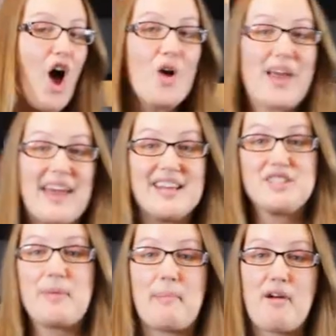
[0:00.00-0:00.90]
Okay, it's
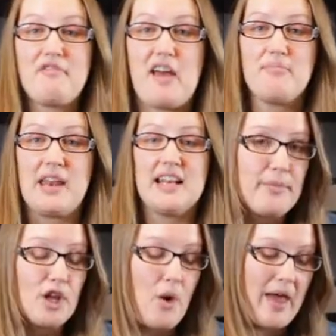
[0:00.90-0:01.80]
been about 5 minutes. I'm
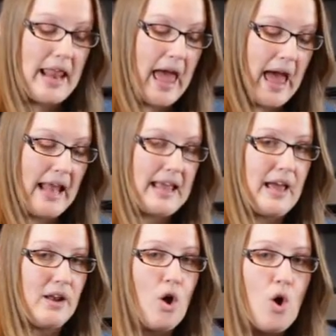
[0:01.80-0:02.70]
gonna go ahead and add
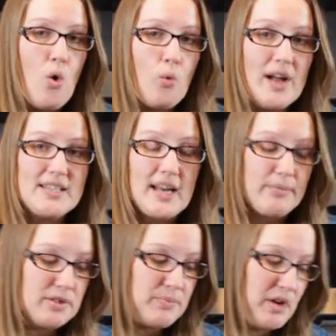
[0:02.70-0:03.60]
in 1
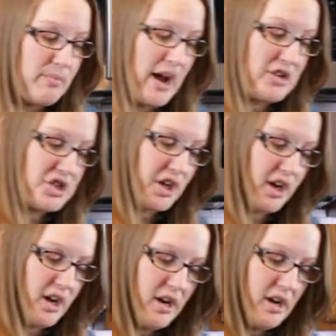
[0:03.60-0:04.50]
tablespoon of brown
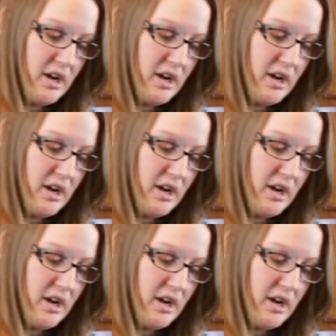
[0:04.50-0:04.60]
sugar,